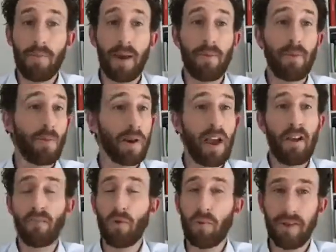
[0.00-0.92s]
Maybe we want to
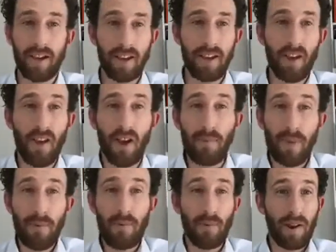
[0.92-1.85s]
have more money.
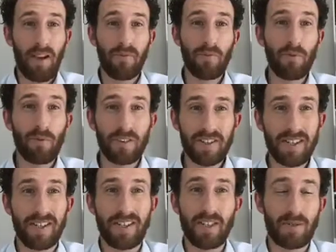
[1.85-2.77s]
Maybe we want to have more
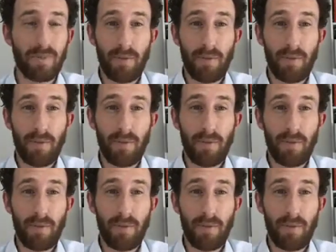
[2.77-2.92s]
resilience.